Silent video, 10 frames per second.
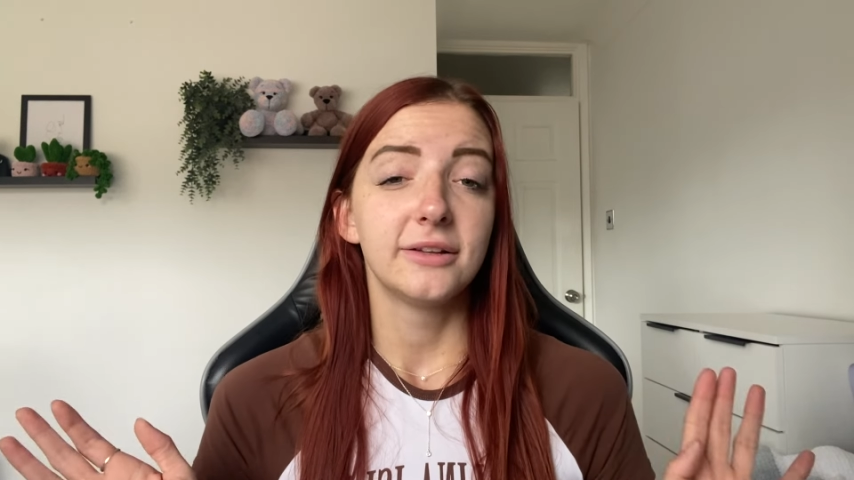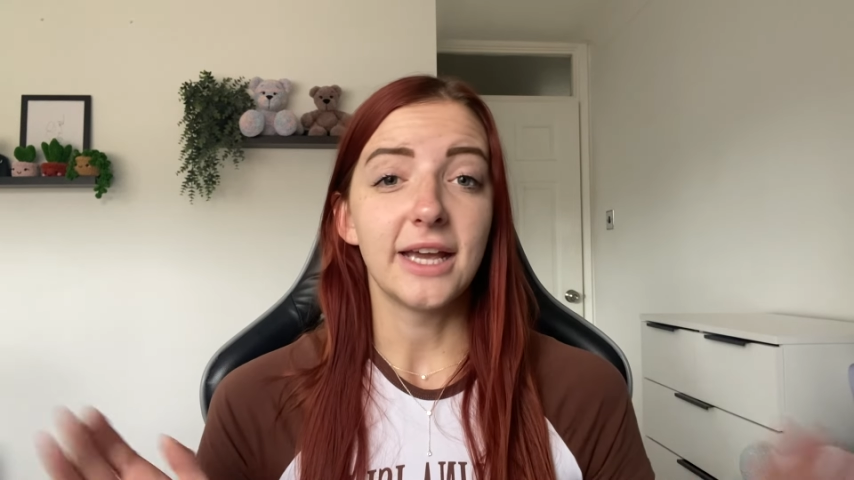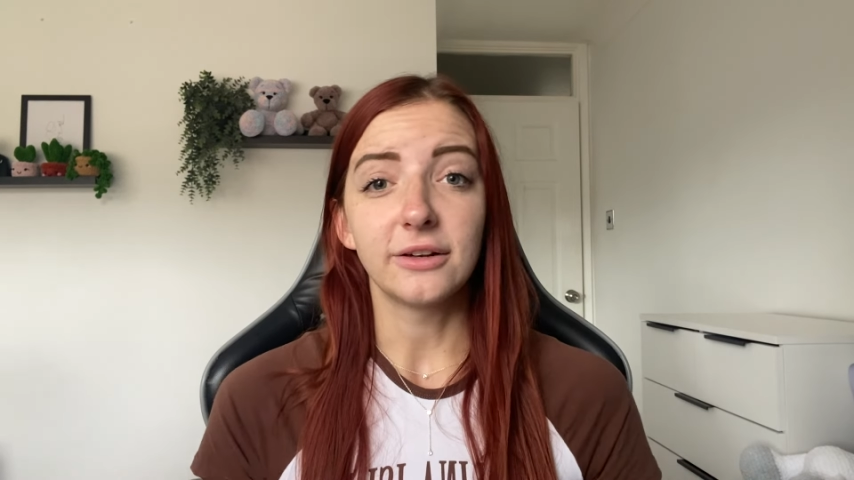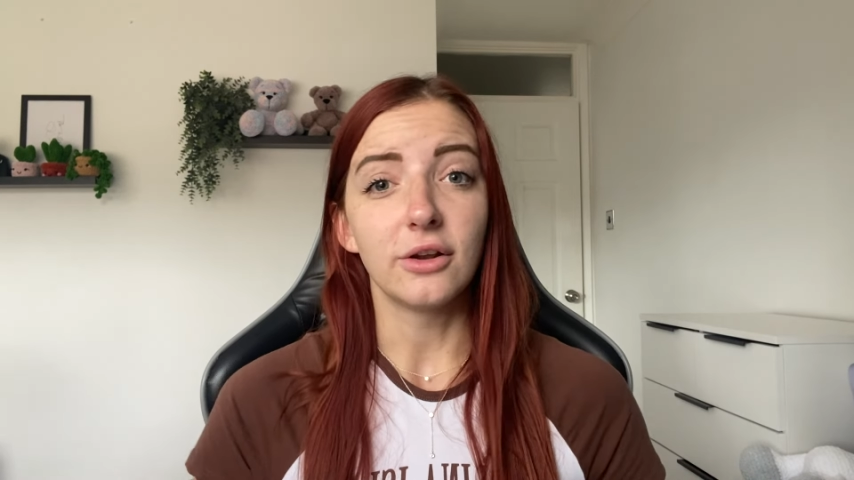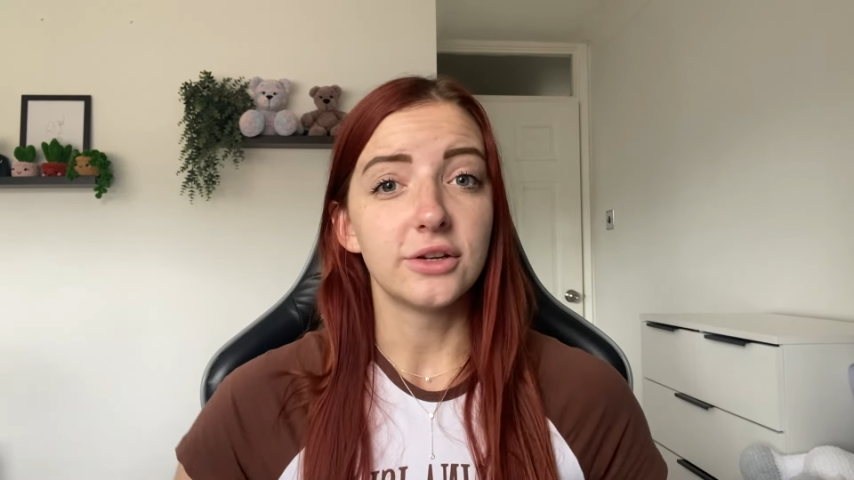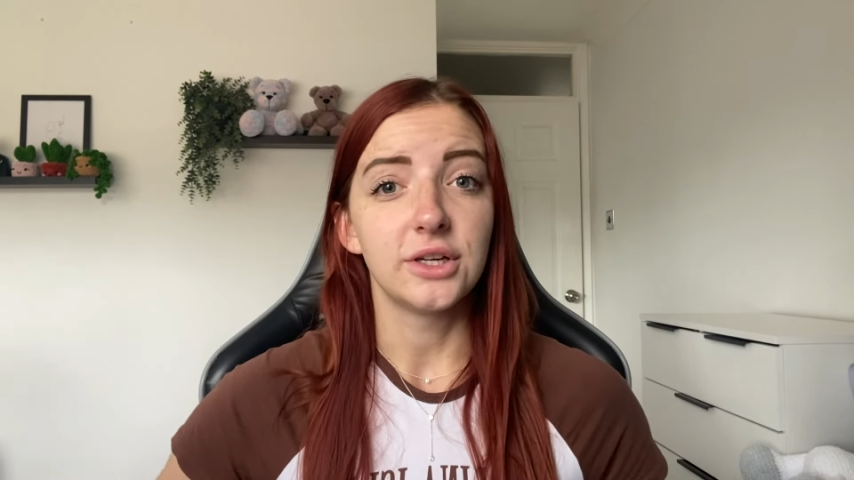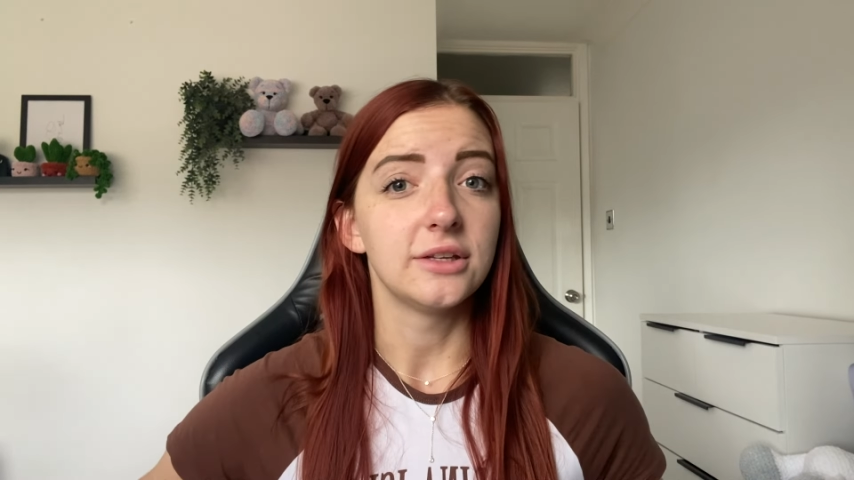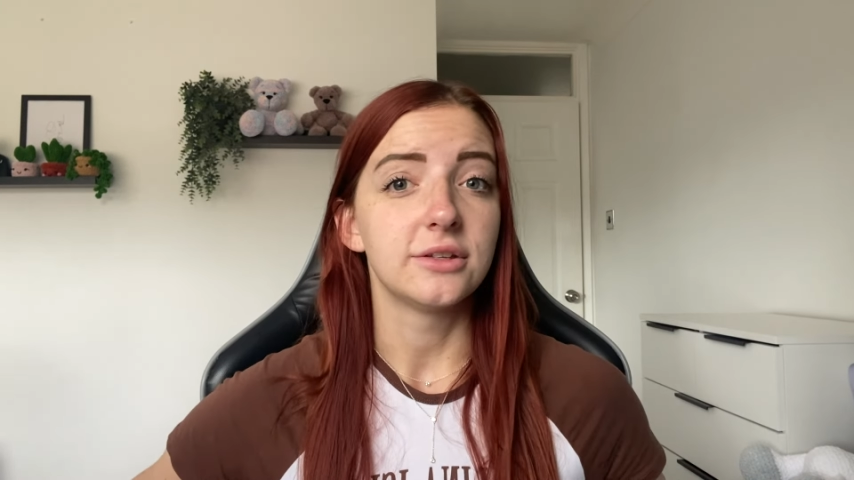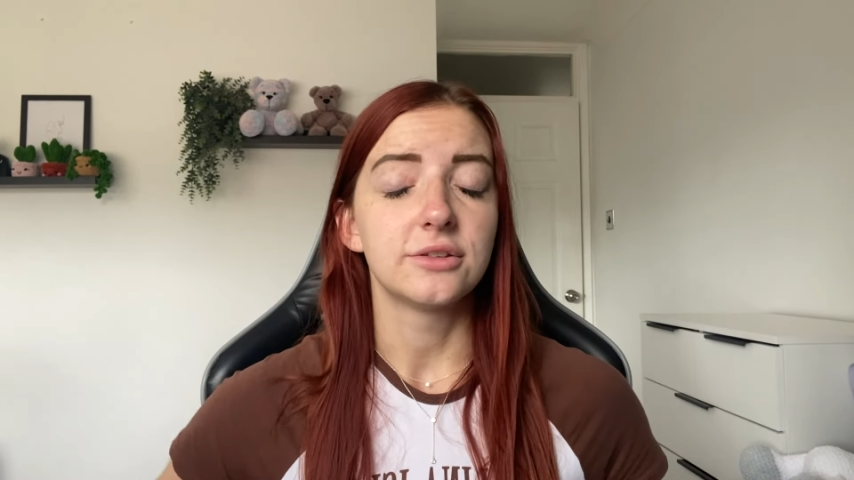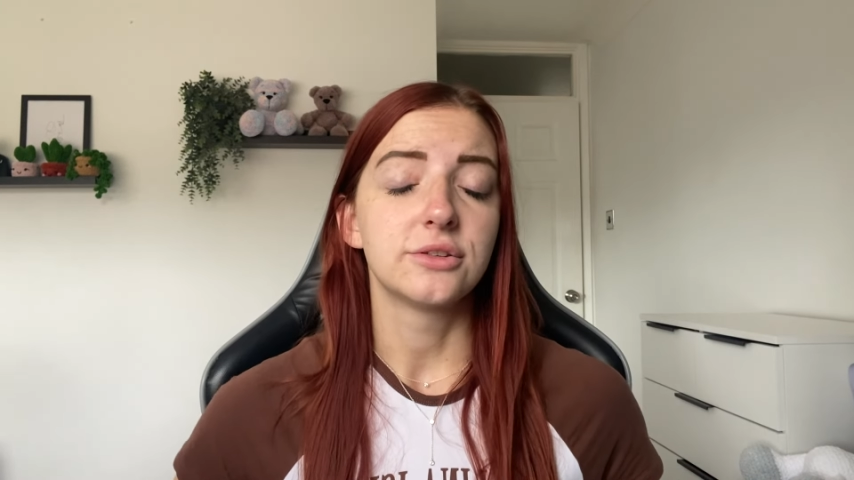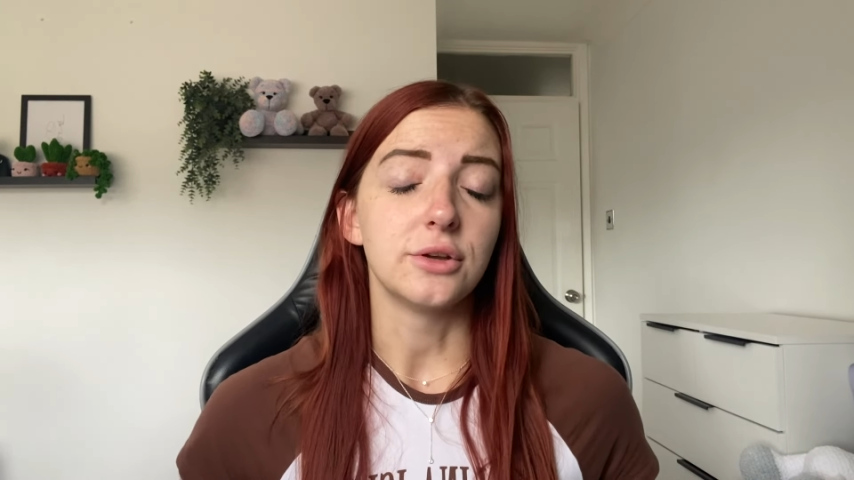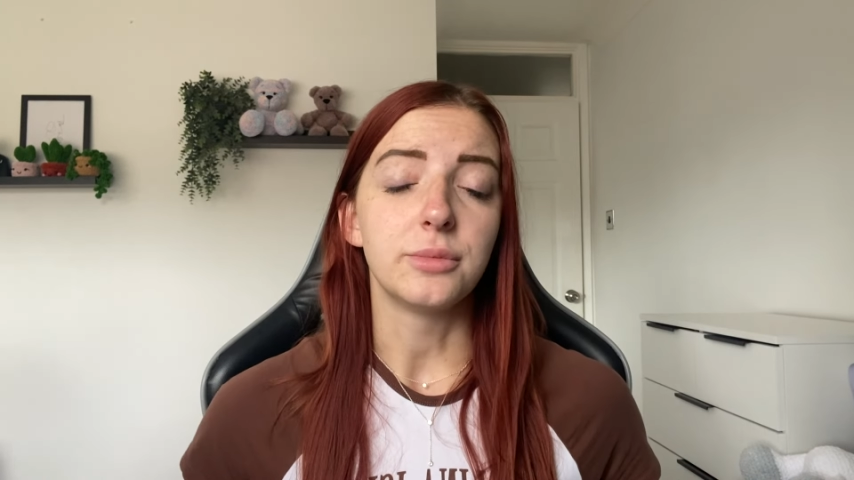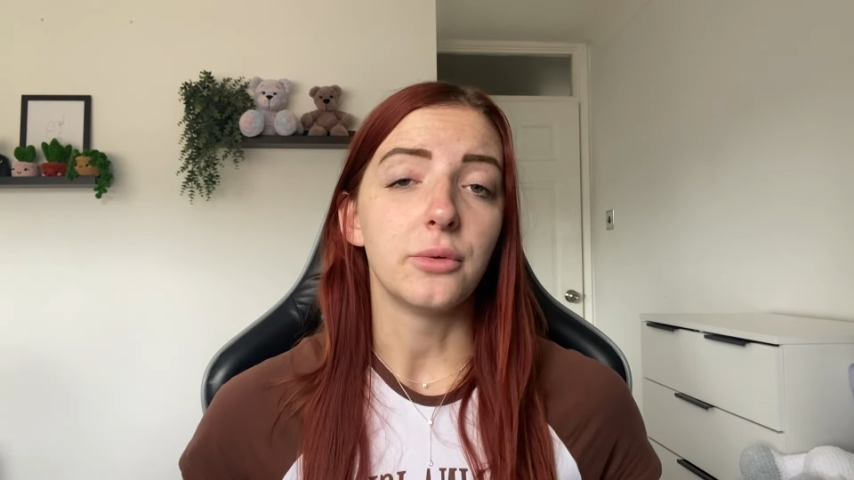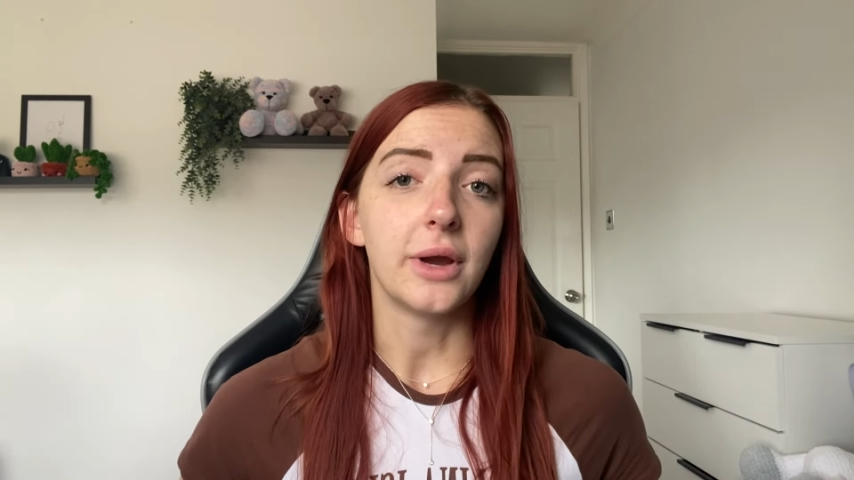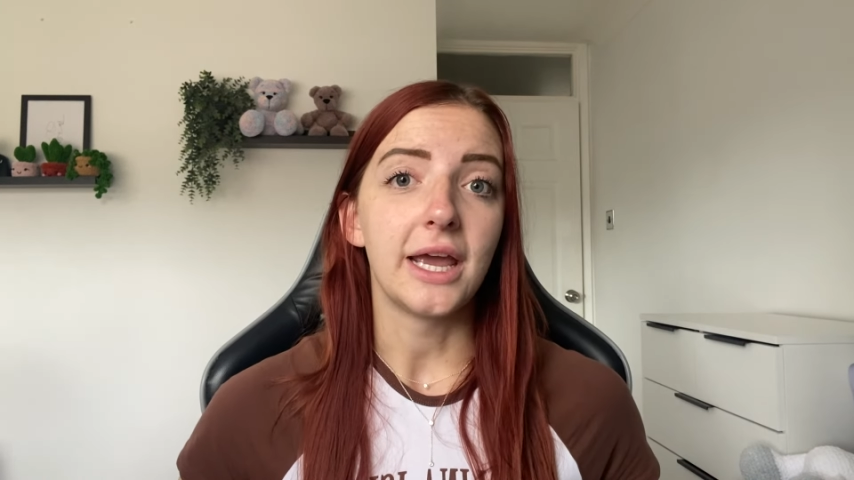Technology is just
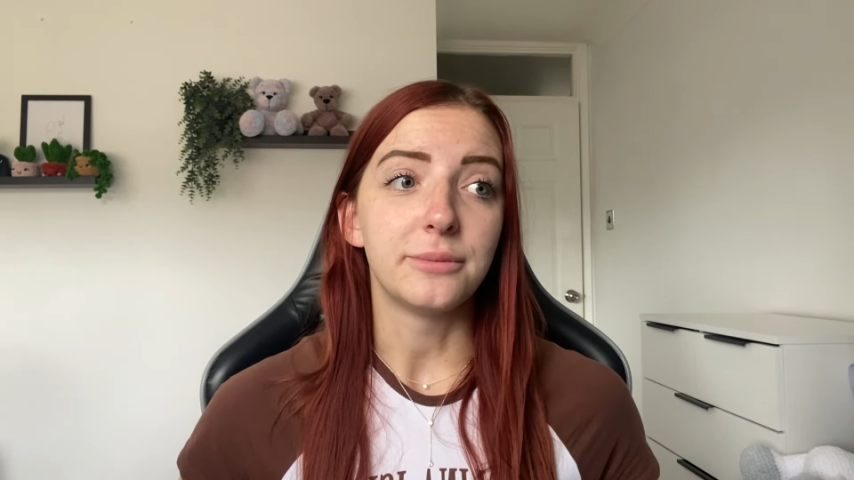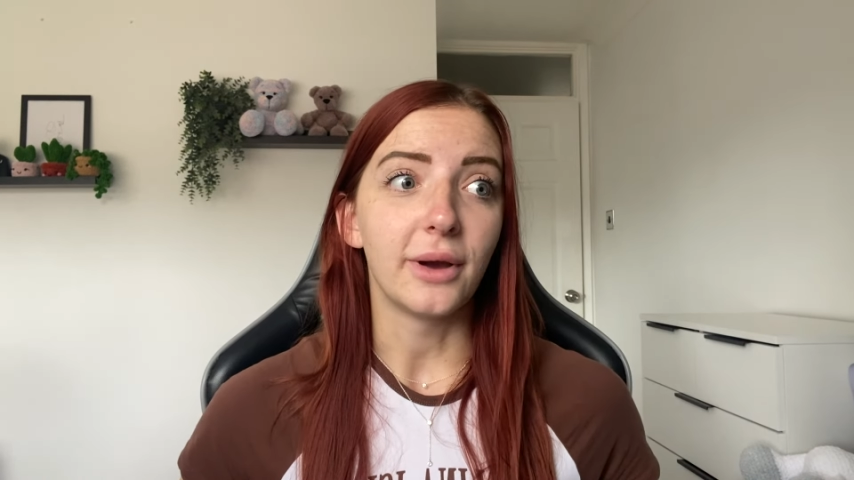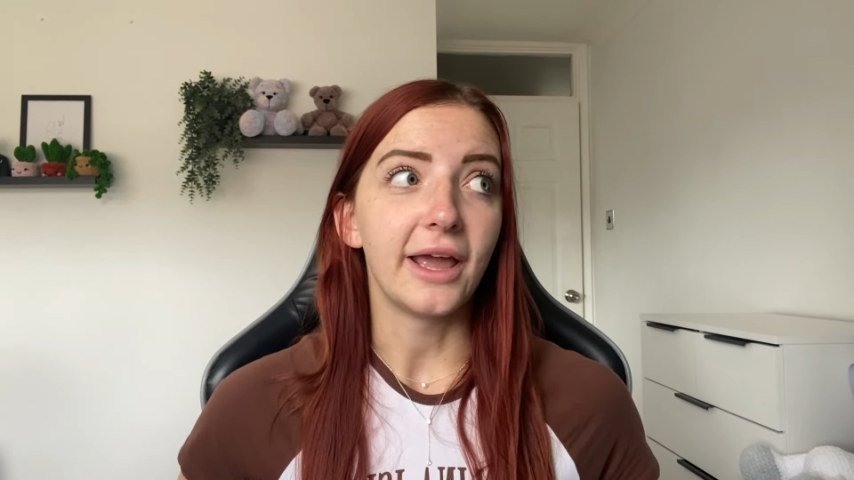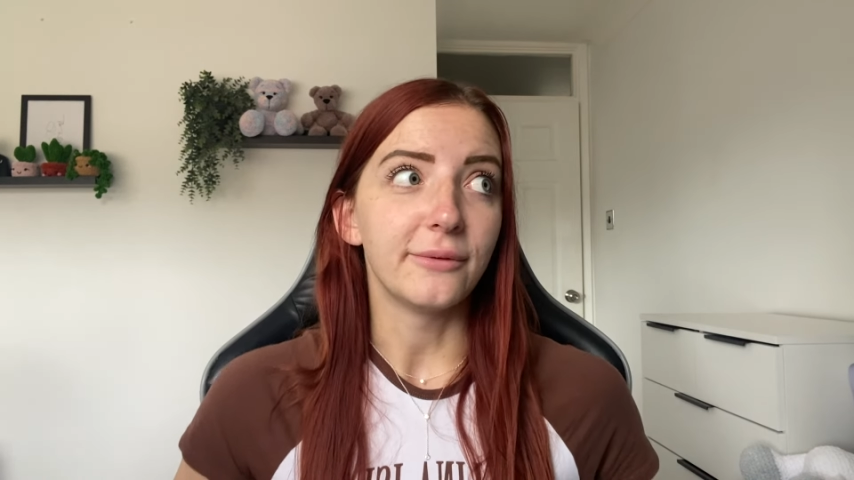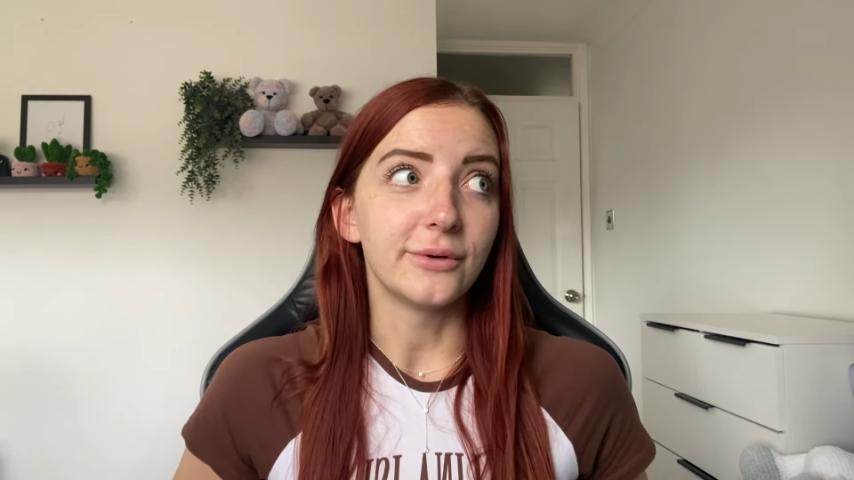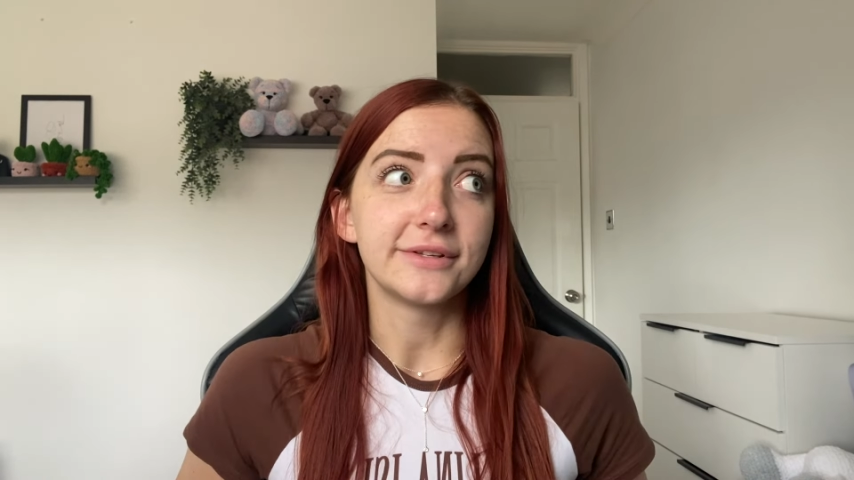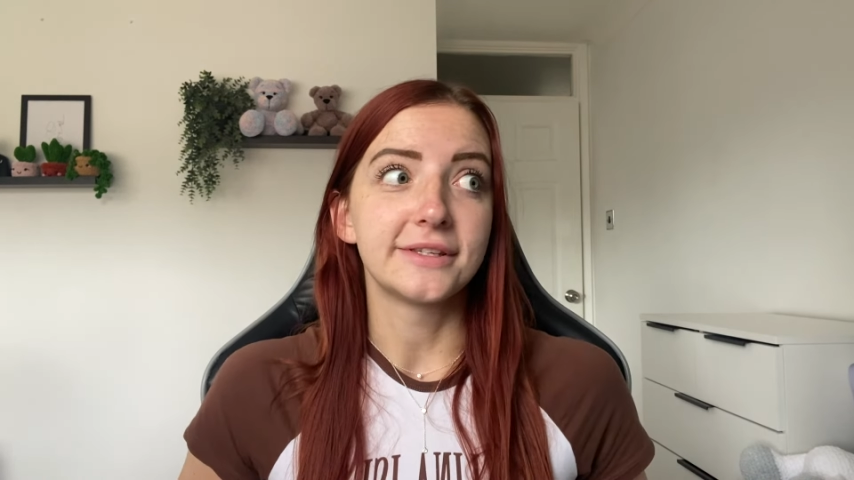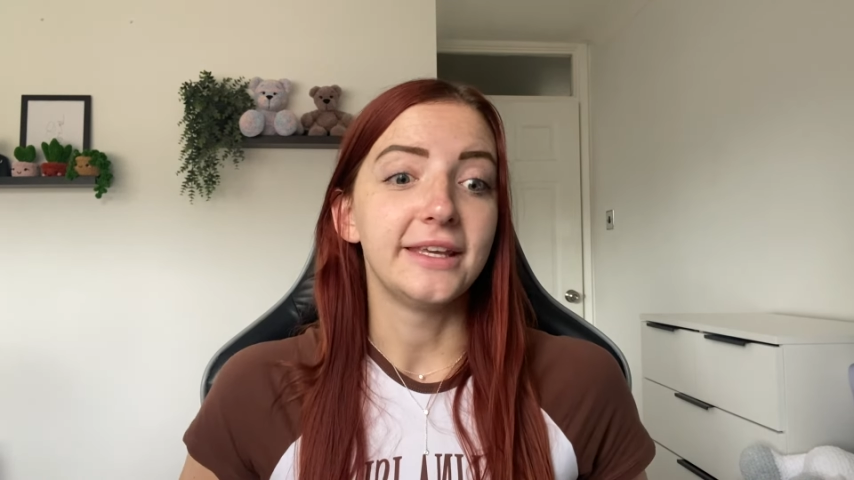super weird, but it was,